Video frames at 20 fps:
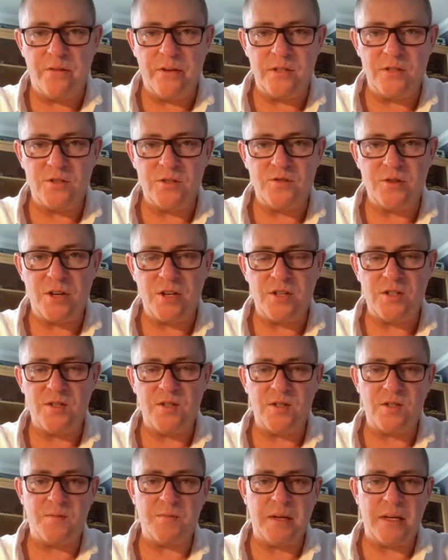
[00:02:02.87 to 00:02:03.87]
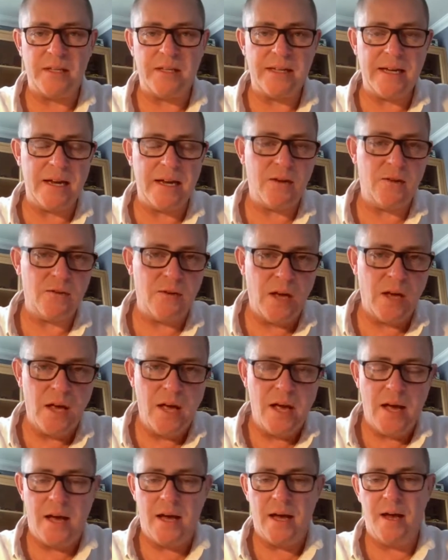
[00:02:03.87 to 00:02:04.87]
registrations as being down.
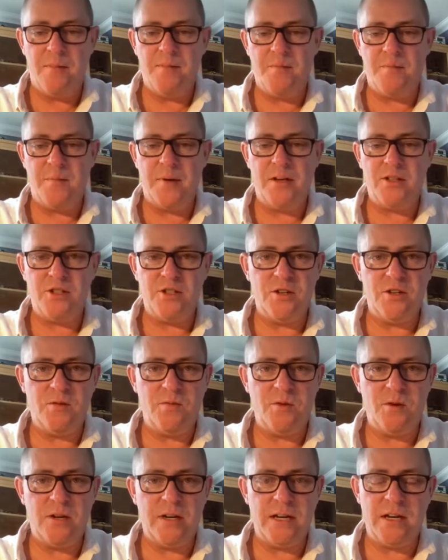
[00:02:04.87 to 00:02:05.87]
But you know what?